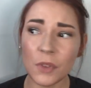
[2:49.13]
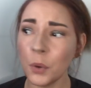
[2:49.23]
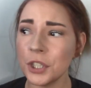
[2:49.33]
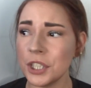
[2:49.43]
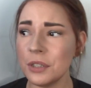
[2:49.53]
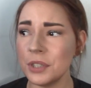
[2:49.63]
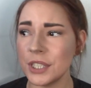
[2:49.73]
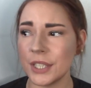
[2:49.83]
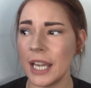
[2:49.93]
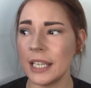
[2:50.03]
Or do you
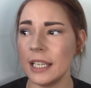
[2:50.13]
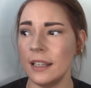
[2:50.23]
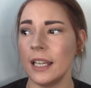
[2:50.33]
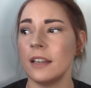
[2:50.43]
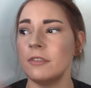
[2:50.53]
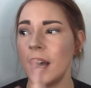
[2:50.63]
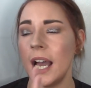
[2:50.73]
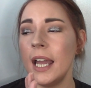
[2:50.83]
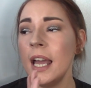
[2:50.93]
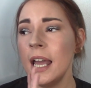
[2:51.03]
just like it like if
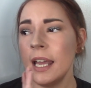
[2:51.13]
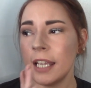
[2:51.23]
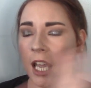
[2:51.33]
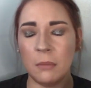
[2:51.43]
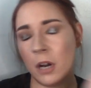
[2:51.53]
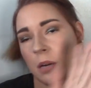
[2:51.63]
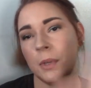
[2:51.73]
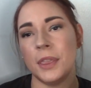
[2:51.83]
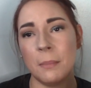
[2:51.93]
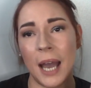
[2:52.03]
I came on
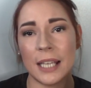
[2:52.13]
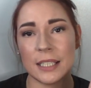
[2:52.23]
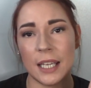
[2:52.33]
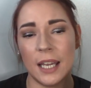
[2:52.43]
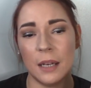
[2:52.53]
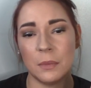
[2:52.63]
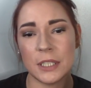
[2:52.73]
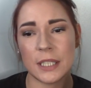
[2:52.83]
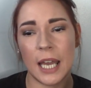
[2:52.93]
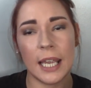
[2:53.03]
with the basket and
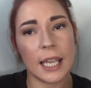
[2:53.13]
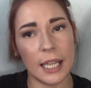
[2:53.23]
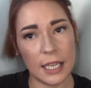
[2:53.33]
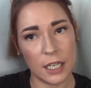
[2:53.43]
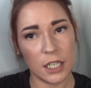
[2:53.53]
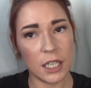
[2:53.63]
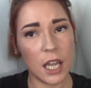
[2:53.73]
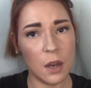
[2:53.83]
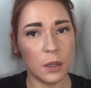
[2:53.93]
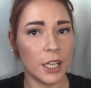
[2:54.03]
was like, here you
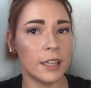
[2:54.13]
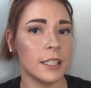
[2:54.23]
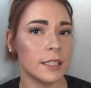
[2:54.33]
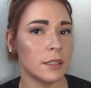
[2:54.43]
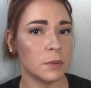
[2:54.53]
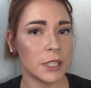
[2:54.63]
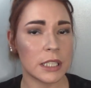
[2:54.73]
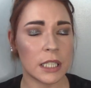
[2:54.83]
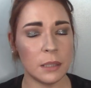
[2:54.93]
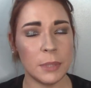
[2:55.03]
go, like this is
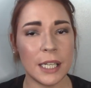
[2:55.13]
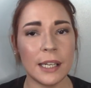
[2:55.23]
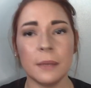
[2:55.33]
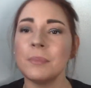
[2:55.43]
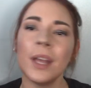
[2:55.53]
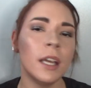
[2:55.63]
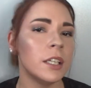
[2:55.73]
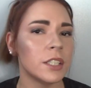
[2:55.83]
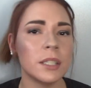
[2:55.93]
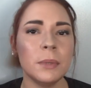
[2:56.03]
what's gonna be in it.
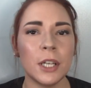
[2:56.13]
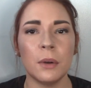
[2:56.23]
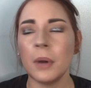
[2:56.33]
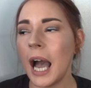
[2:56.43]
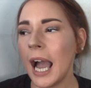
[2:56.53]
Just let me know.